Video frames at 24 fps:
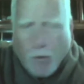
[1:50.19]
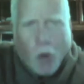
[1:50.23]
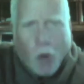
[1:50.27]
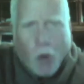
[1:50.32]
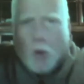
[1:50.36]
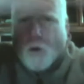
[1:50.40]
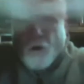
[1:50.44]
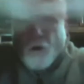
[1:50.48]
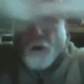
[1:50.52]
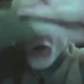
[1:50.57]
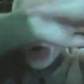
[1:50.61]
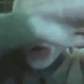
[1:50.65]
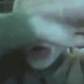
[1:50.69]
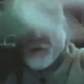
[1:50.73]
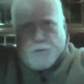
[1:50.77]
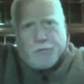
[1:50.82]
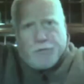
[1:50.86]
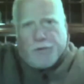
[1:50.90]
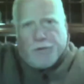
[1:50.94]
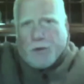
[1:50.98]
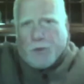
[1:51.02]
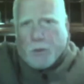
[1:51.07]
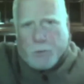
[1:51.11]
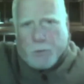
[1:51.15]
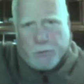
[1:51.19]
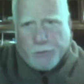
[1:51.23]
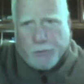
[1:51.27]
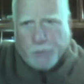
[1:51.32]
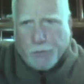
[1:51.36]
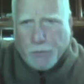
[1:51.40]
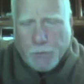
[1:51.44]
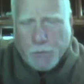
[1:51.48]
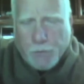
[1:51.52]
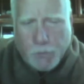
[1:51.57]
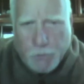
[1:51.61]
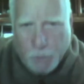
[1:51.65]
all the films
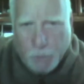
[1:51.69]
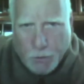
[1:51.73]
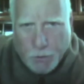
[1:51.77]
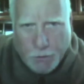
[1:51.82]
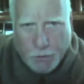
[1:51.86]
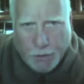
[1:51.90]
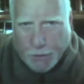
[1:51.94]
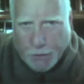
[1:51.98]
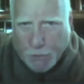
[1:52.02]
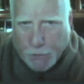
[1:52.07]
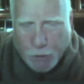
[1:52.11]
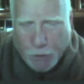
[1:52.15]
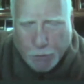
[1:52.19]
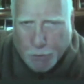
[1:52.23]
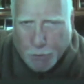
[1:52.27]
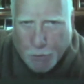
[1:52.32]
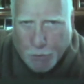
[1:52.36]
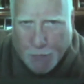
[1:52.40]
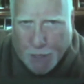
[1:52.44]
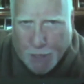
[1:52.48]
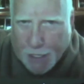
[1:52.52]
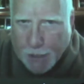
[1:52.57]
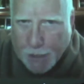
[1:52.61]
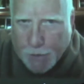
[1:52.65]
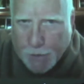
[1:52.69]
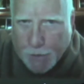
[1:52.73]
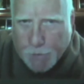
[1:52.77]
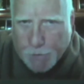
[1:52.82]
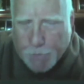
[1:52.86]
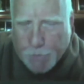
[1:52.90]
that could be made,